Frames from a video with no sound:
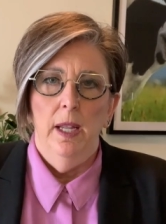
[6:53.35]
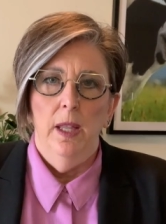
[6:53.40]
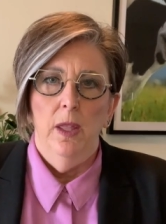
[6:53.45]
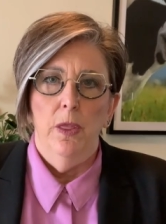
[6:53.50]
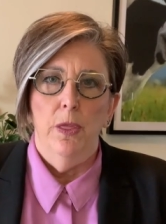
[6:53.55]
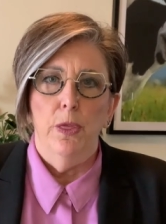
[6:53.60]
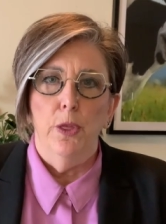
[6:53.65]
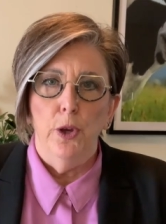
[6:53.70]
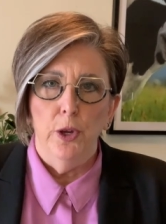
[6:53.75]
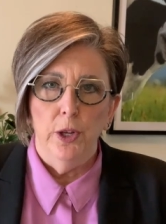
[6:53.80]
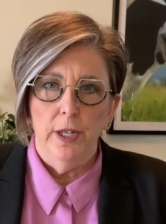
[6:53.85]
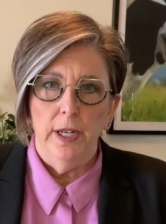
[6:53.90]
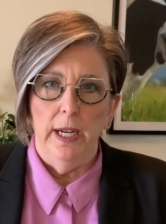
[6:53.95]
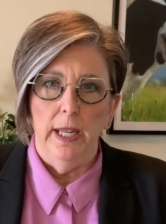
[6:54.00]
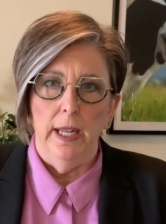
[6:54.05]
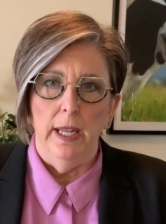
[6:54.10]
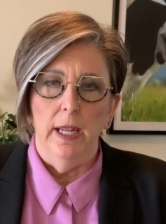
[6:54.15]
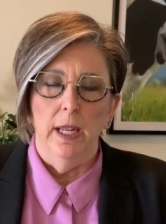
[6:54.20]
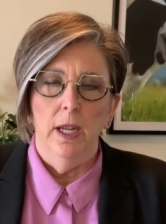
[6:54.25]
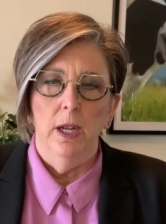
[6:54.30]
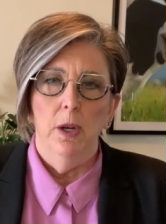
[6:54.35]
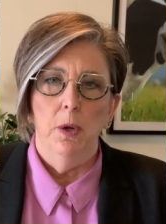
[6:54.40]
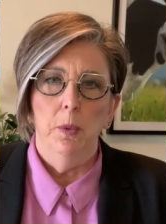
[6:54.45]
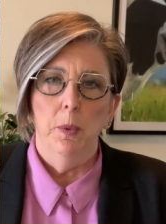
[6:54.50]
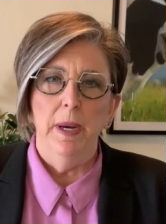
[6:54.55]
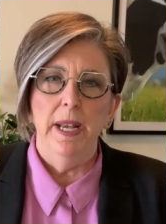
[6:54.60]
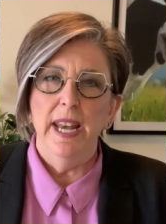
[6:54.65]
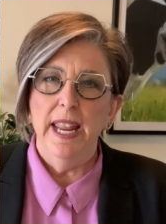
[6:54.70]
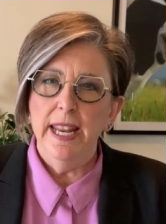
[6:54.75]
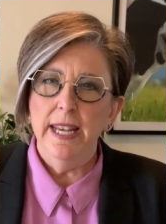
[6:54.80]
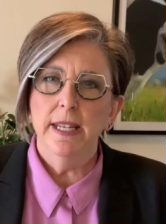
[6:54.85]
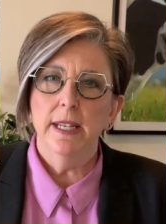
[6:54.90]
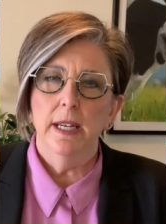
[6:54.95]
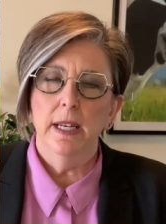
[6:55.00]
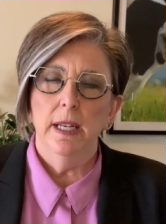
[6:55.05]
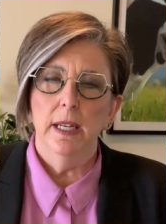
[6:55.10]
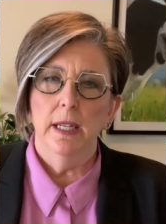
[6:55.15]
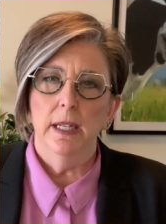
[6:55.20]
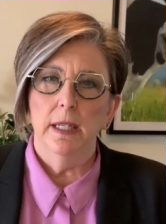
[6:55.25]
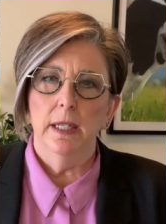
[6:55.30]
Thirdly, we need
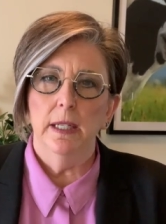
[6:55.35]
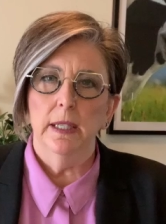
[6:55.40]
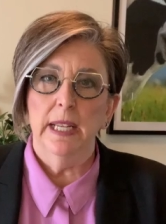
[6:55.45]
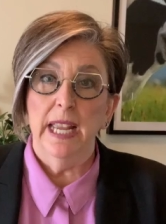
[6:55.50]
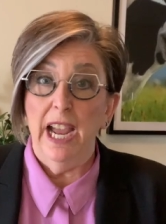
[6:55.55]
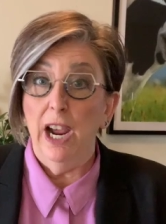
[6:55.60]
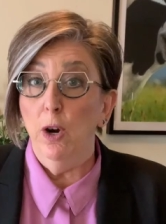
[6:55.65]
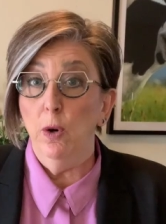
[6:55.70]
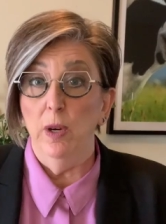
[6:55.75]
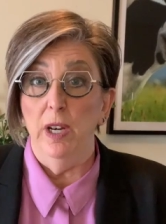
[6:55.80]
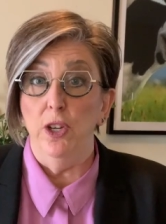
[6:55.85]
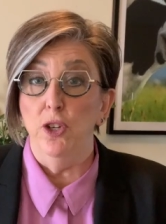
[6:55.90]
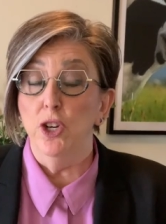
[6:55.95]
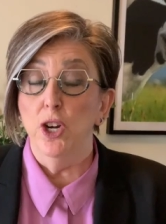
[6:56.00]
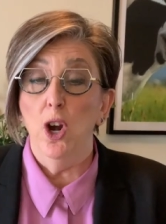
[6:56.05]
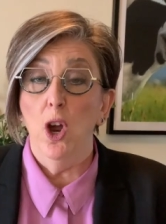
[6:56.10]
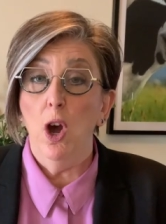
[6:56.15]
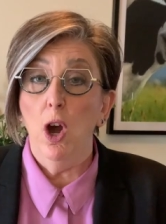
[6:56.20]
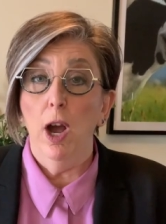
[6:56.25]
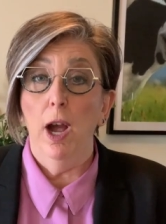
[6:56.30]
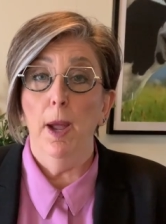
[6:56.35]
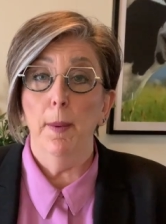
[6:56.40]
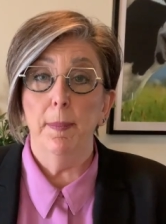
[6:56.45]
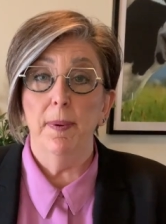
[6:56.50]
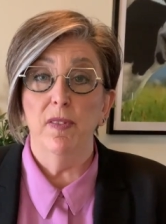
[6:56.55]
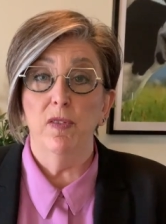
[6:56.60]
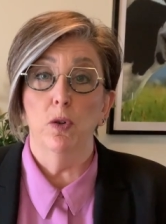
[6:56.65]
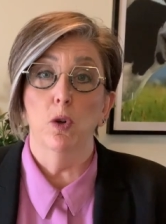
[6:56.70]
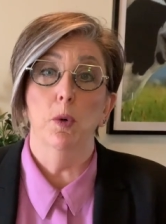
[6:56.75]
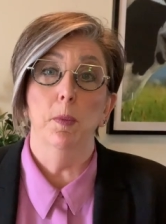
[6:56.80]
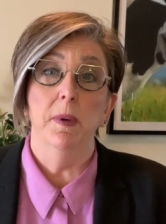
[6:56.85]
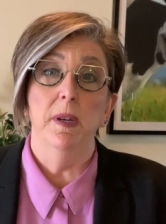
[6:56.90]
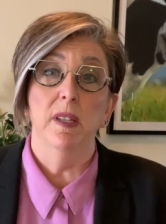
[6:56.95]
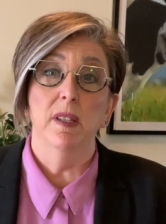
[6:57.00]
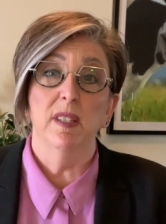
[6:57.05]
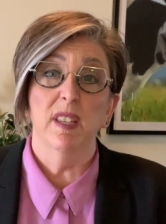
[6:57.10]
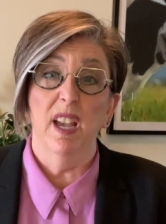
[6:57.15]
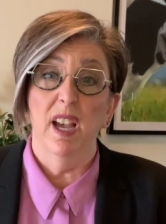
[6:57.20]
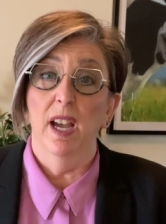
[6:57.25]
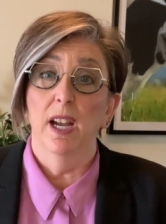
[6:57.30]
courage, and high
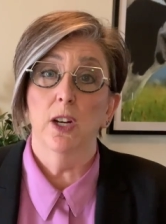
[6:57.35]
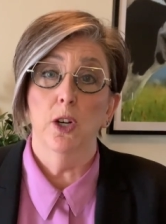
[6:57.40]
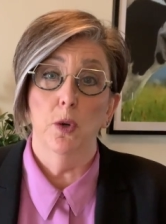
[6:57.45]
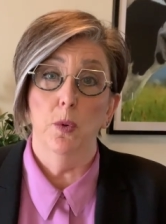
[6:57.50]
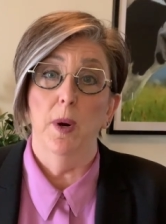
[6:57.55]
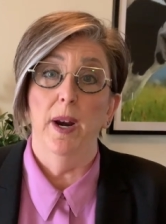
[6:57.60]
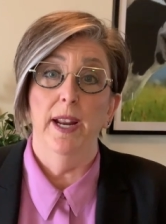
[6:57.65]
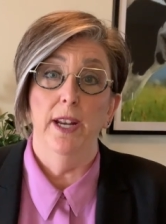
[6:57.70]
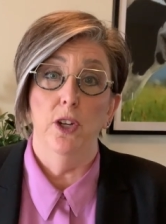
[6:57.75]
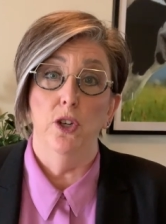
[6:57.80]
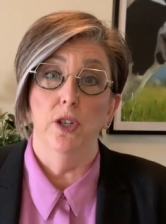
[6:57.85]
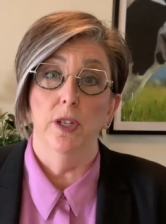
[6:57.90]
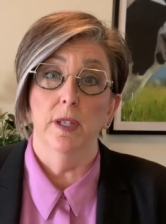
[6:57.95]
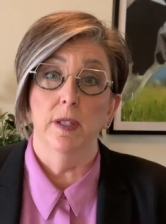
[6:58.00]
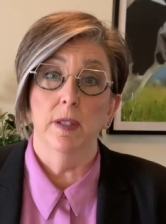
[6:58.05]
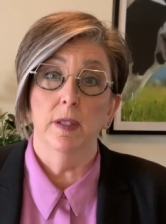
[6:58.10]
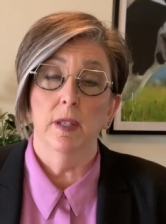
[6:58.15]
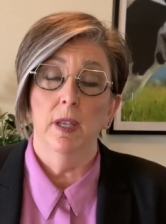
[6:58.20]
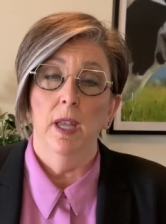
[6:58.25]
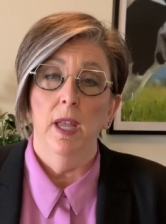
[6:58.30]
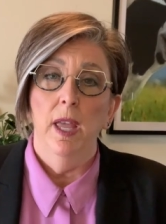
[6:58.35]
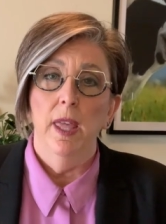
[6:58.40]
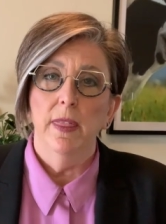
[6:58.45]
performers are courageous.